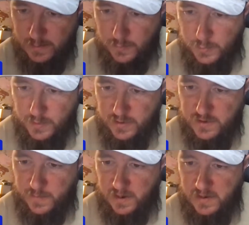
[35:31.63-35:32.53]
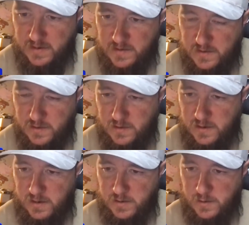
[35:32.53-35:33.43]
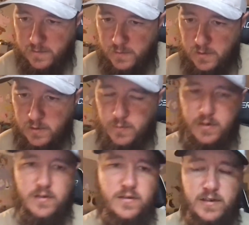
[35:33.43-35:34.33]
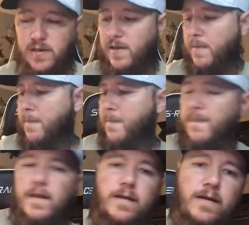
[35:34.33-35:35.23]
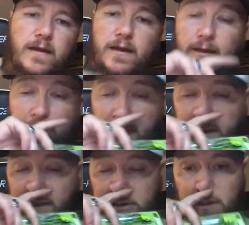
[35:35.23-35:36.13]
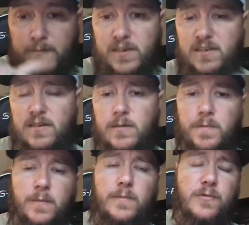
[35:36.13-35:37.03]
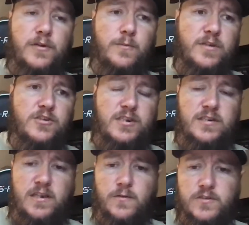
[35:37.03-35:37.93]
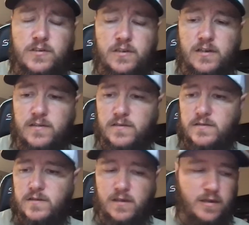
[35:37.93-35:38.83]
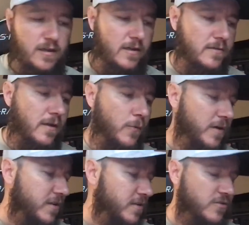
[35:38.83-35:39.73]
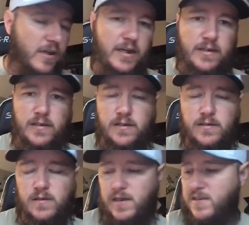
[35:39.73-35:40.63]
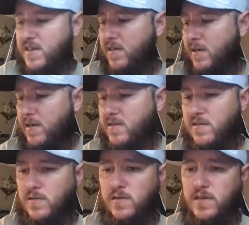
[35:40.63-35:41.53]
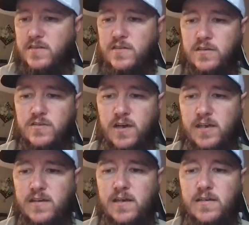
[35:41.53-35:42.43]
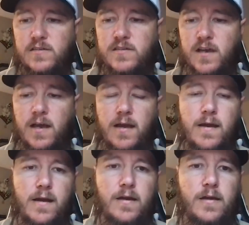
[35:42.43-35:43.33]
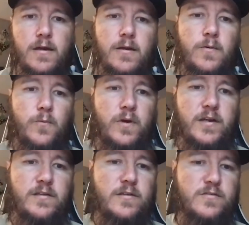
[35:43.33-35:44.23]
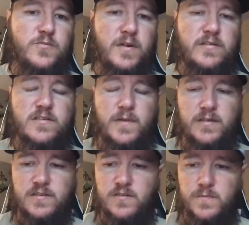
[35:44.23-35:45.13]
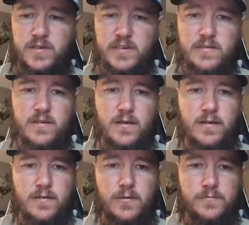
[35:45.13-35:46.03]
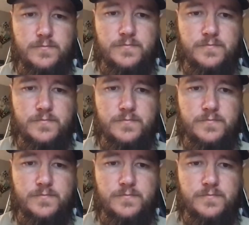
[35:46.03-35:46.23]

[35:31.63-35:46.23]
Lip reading: Bluegill spawn is a good color for all water clarity. Yeah, that's why I picked it up. I remember you mentioning that was a good color. I wanted to try, like I said, it's a little easier to try things when you're spending somebody else's money. I